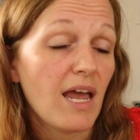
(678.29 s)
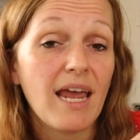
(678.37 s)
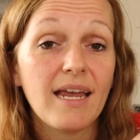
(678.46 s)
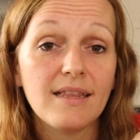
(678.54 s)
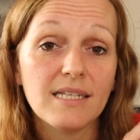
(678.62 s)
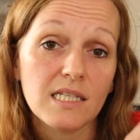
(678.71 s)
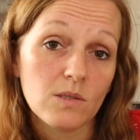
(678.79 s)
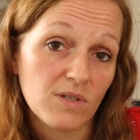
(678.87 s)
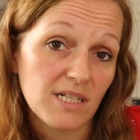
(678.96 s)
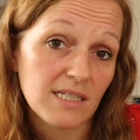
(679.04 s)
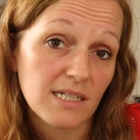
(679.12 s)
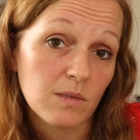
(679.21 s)
hey, this is
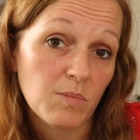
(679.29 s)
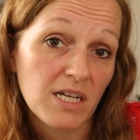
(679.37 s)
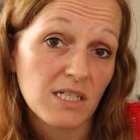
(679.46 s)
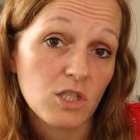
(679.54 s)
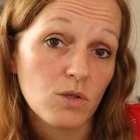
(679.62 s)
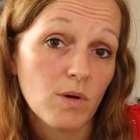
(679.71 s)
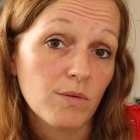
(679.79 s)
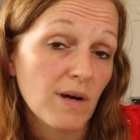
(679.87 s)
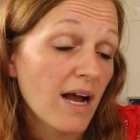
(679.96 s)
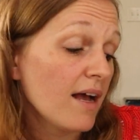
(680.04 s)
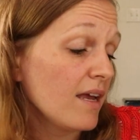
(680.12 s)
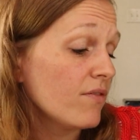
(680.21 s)
when it's expected to
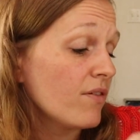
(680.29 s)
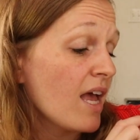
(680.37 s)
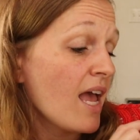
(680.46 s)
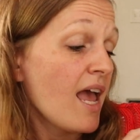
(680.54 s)
arrive,